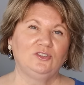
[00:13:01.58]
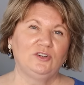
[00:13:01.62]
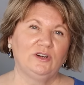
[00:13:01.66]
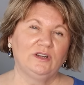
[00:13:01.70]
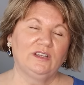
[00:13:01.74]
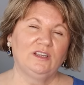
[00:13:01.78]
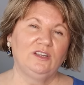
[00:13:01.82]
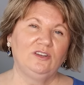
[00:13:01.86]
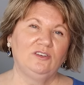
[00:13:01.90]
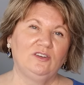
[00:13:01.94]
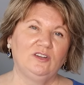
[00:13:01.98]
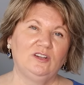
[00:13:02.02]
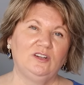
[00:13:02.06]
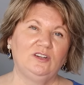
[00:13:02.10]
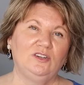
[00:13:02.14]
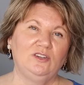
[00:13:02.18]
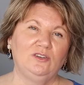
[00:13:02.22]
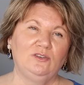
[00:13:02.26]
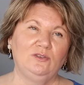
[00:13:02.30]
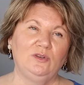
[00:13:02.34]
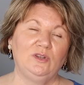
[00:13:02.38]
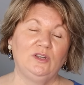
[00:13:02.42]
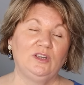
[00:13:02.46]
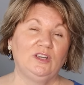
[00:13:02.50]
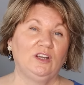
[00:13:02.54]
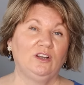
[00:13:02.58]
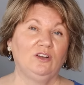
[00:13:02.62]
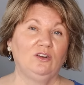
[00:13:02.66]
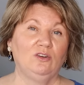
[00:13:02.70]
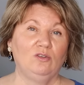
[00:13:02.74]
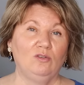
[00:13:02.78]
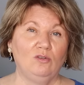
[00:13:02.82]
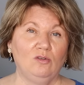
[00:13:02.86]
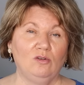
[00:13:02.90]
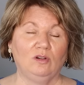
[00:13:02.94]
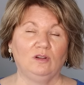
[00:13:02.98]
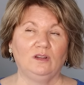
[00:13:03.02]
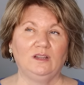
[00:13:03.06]
trick you can do, you can
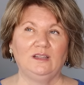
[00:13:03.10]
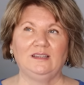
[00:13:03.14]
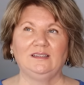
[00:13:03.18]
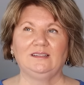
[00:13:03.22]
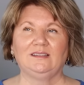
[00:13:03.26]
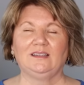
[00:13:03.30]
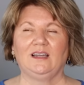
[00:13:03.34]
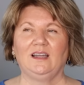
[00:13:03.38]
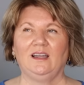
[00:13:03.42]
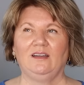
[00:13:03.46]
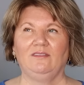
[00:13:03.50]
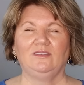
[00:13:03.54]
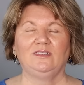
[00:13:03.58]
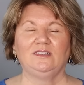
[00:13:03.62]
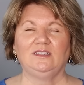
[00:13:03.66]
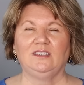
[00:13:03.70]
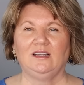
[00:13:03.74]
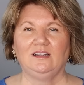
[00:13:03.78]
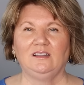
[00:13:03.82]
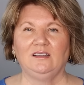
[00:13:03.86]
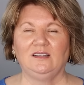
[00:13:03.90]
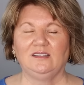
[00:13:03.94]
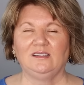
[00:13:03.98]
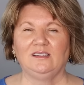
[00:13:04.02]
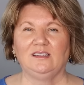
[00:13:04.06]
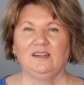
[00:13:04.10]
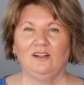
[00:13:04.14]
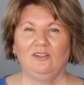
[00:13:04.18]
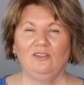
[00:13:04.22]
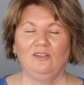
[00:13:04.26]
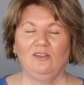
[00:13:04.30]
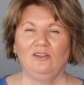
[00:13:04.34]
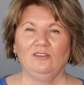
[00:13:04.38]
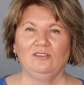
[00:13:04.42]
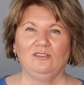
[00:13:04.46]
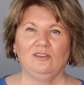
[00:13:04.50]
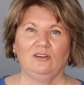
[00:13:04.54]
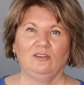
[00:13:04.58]
Google this, I haven't done this in a
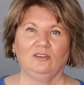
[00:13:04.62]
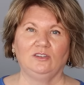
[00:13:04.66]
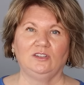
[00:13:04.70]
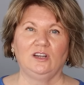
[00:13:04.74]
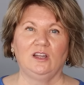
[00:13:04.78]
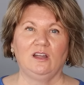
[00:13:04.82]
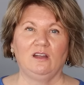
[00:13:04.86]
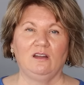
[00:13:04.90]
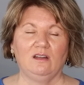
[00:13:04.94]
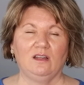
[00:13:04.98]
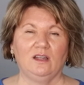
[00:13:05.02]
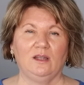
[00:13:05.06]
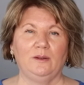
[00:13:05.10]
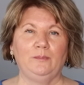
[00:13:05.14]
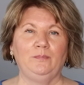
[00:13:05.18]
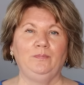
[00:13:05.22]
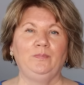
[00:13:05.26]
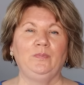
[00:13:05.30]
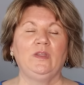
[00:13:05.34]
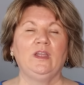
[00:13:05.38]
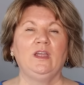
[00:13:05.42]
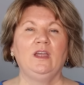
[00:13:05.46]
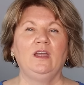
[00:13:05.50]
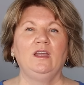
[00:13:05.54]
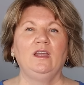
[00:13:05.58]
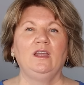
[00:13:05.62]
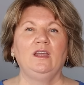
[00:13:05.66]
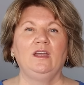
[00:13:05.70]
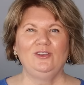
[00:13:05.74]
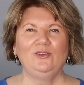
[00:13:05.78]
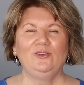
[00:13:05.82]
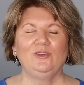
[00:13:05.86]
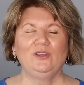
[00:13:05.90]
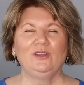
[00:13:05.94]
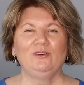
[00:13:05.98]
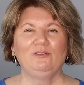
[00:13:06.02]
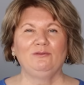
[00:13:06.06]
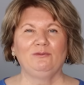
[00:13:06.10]
long, long time.
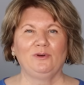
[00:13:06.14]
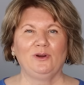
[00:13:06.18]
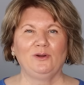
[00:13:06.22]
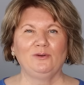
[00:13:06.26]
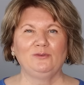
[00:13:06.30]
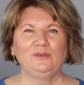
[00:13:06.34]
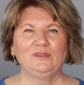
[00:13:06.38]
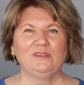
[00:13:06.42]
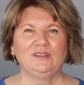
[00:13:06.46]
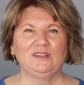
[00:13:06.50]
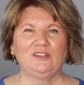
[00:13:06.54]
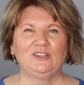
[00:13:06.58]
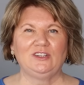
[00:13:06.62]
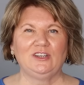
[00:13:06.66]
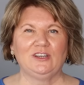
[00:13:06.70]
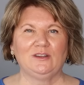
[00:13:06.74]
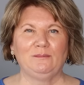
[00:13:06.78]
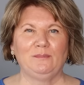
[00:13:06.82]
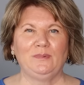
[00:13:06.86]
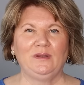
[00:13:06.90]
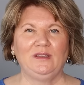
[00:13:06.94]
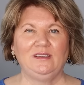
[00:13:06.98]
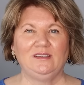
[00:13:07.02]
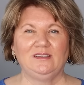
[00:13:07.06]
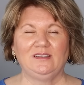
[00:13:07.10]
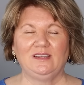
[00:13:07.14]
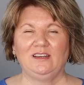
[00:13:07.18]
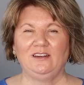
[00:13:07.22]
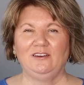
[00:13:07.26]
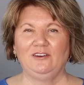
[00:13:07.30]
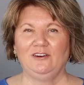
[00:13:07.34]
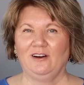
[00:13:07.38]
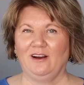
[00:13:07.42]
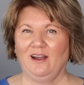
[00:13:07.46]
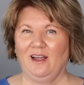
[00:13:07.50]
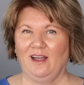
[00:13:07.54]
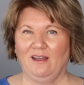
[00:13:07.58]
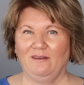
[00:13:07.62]
You can roast the chickpeas in
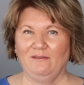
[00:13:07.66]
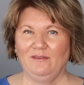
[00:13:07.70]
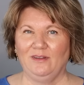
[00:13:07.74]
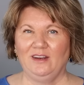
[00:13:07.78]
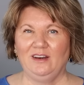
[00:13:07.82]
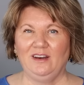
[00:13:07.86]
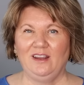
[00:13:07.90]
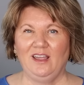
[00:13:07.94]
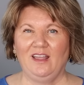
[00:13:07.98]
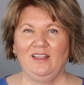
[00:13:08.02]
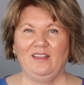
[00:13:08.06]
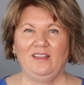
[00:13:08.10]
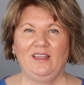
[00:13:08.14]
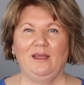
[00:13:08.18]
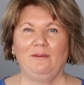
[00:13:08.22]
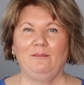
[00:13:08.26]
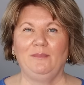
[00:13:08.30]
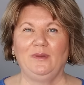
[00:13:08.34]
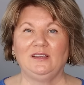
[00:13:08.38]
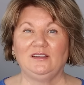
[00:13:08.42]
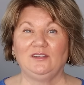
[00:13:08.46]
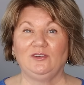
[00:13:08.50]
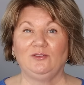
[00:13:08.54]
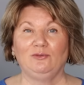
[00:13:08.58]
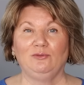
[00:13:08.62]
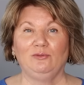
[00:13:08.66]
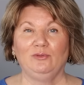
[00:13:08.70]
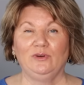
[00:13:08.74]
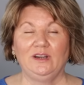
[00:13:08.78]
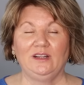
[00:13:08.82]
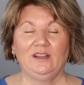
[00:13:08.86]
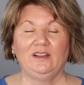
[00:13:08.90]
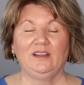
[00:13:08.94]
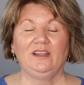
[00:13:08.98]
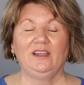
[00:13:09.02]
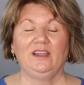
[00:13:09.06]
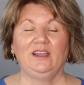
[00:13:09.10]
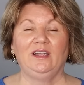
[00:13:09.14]
your oven and that makes a
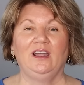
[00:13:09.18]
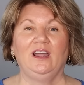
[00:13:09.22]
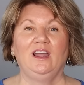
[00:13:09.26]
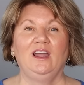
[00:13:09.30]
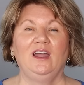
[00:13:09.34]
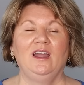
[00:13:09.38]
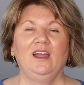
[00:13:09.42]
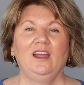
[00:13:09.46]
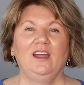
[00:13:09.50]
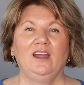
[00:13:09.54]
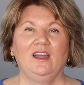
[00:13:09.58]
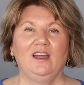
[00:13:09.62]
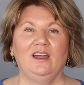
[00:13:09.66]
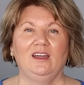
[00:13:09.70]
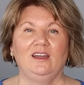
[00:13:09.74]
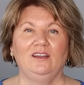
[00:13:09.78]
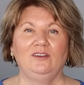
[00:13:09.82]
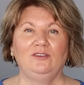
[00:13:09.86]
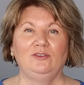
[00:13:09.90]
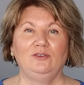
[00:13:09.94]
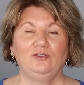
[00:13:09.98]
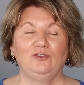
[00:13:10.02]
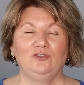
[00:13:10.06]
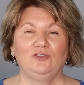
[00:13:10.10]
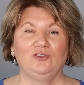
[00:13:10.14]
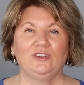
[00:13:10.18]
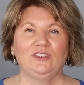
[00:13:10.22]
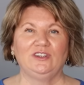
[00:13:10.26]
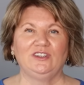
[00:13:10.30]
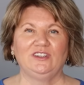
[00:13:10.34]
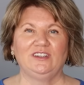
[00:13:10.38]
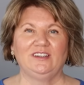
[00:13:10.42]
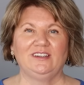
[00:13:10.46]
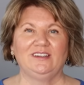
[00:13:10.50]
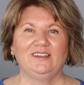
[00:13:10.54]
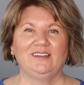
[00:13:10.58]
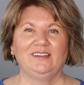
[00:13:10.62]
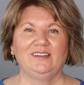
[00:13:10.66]
really uh,
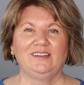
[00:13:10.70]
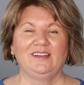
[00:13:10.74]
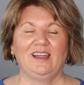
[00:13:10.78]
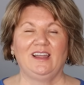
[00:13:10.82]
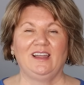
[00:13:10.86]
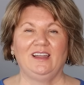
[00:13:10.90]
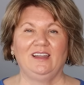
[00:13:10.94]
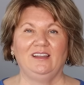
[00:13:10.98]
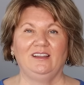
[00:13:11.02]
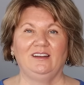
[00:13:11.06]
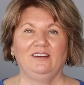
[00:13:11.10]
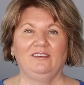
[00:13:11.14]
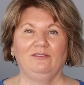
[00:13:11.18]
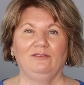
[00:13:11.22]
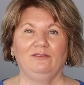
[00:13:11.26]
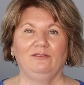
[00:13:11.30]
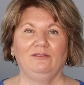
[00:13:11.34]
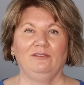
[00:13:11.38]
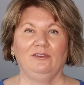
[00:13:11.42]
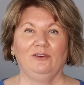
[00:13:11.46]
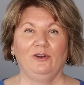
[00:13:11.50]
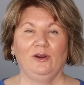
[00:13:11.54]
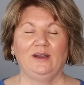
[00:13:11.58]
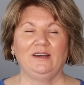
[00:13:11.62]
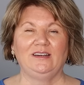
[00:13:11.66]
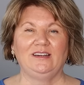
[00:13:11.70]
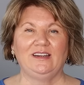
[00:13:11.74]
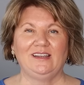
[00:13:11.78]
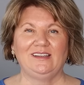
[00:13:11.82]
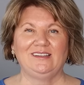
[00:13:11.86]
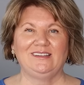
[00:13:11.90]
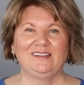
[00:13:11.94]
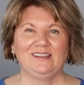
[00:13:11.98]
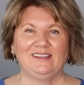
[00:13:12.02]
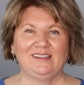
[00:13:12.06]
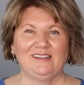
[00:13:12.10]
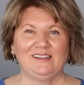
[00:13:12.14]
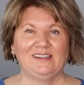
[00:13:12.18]
nutritious and great
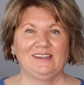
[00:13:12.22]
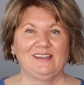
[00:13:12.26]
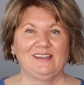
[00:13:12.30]
tasting